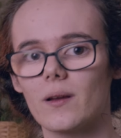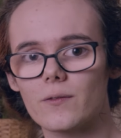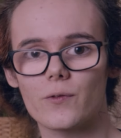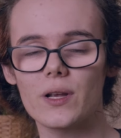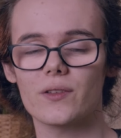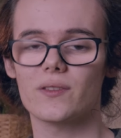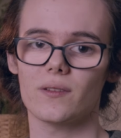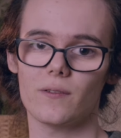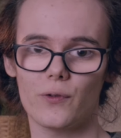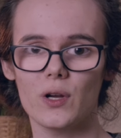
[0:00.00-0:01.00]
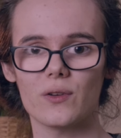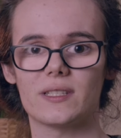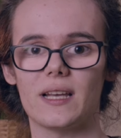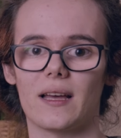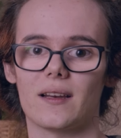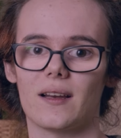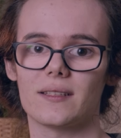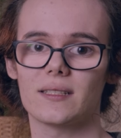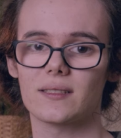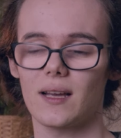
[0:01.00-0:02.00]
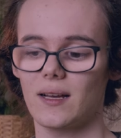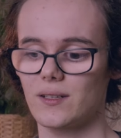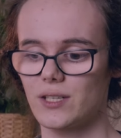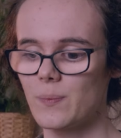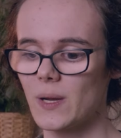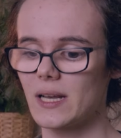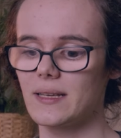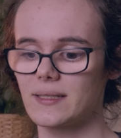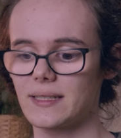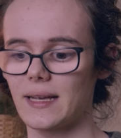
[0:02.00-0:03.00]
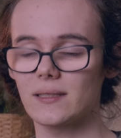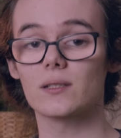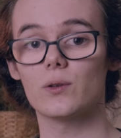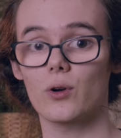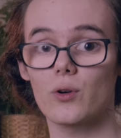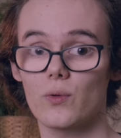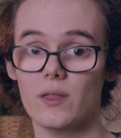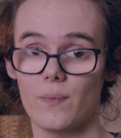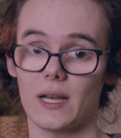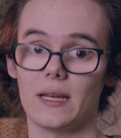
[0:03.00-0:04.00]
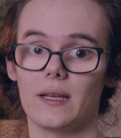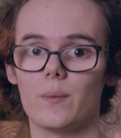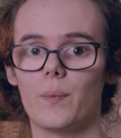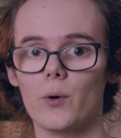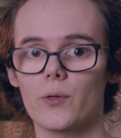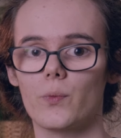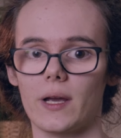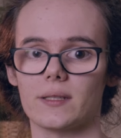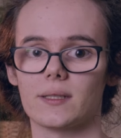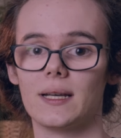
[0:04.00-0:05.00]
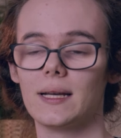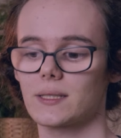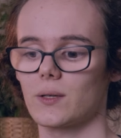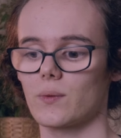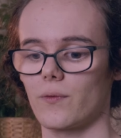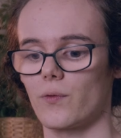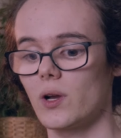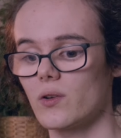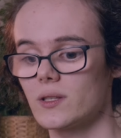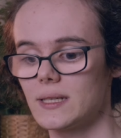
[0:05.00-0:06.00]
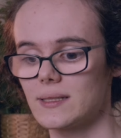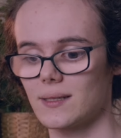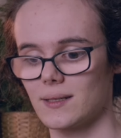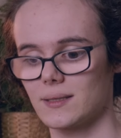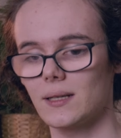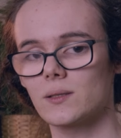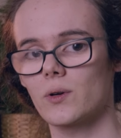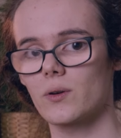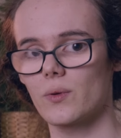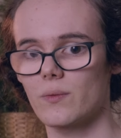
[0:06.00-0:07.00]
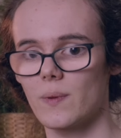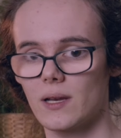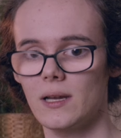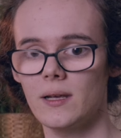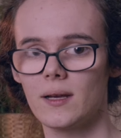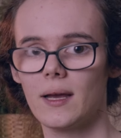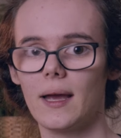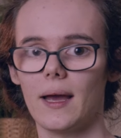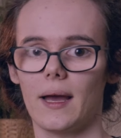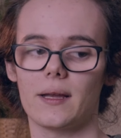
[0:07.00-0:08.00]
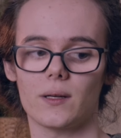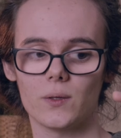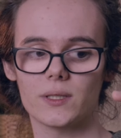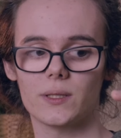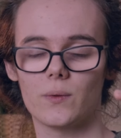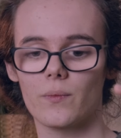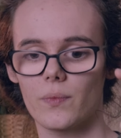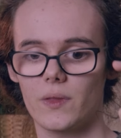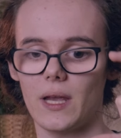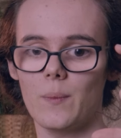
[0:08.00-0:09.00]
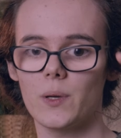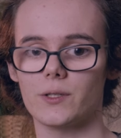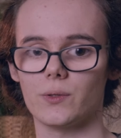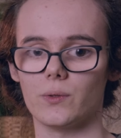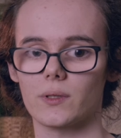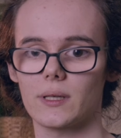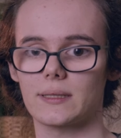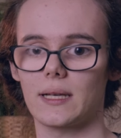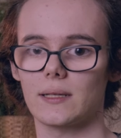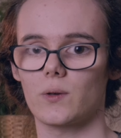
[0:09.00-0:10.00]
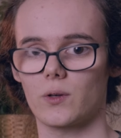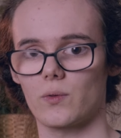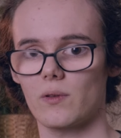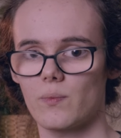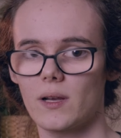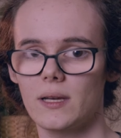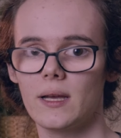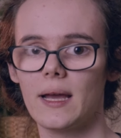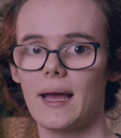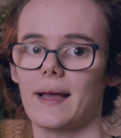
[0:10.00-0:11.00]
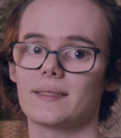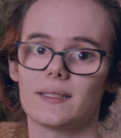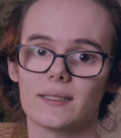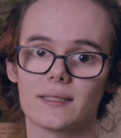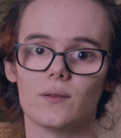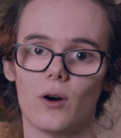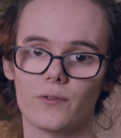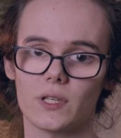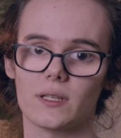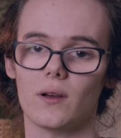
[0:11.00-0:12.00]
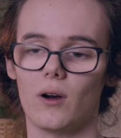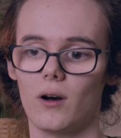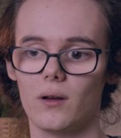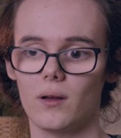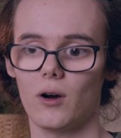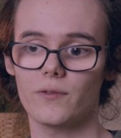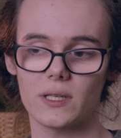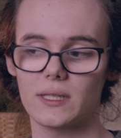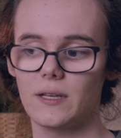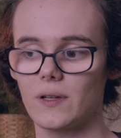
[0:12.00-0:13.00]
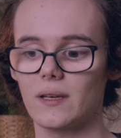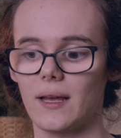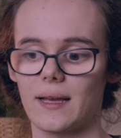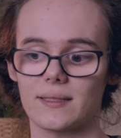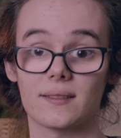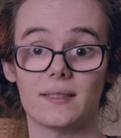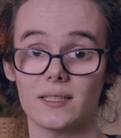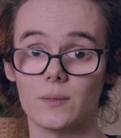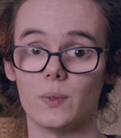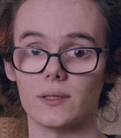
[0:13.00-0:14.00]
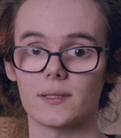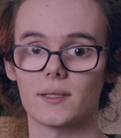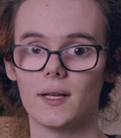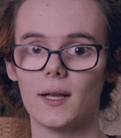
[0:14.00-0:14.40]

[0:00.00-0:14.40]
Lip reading: frequency analyzers are typically scaled logarithmically in both ways. So the frequencies are scaled logarithmically, and also the amplitude is scaled logarithmically, as it is often given as decibels.